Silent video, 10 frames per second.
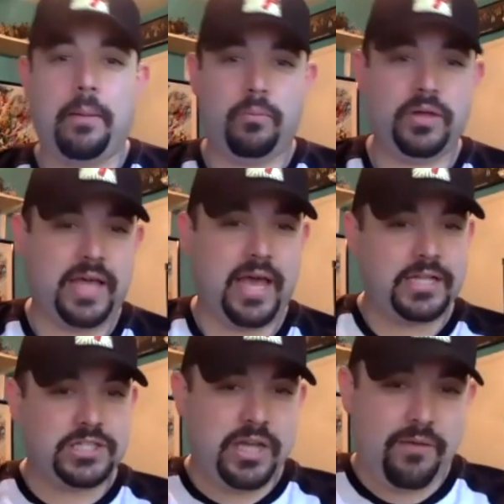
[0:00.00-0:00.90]
with
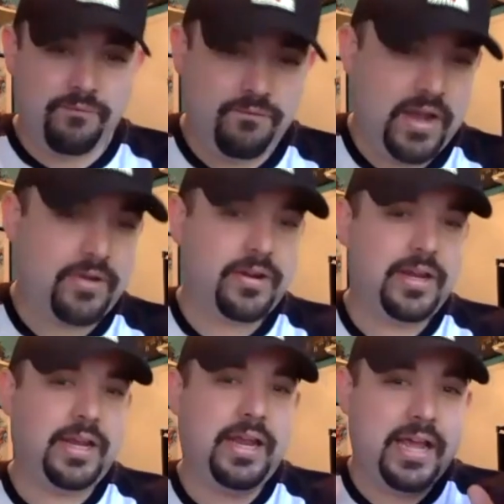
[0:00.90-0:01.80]
actually a
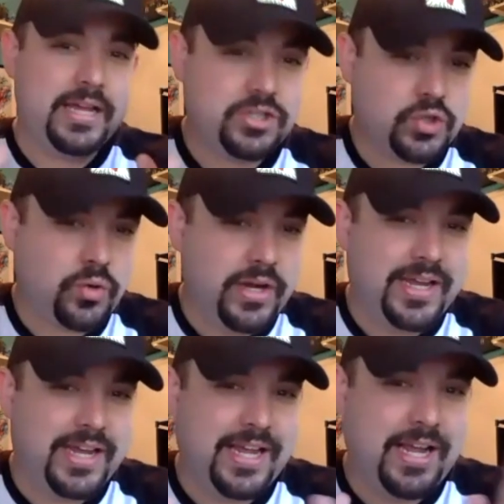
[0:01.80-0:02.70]
very
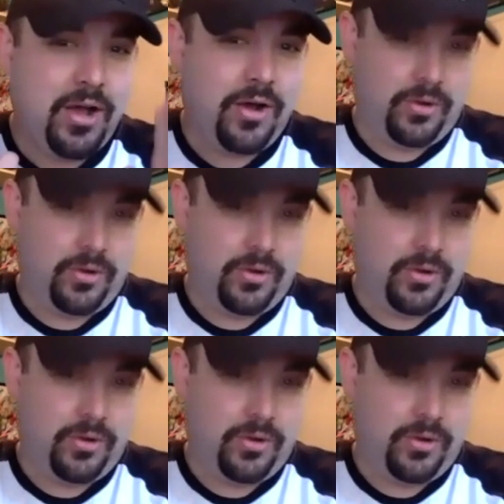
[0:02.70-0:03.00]
intriguing,